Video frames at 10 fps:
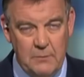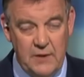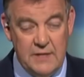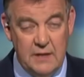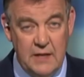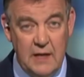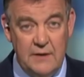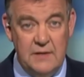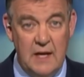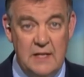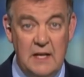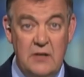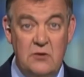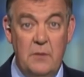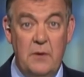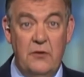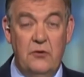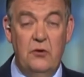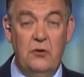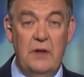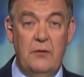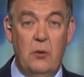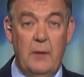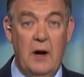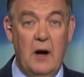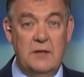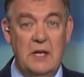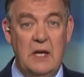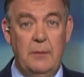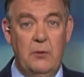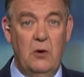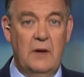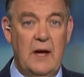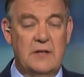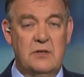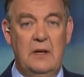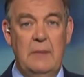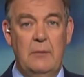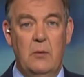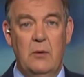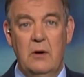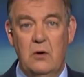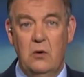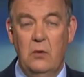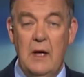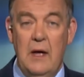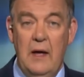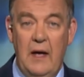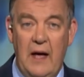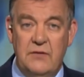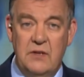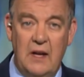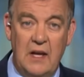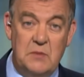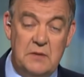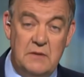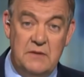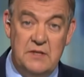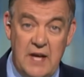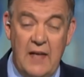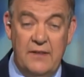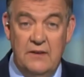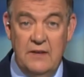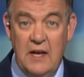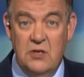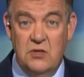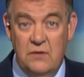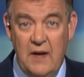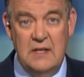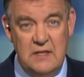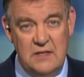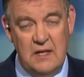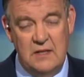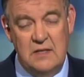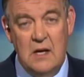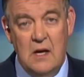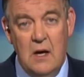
President Higgins has led tributes to the former RTE broadcaster Liam Ó Murchú after the announcement of his death at the age of 86.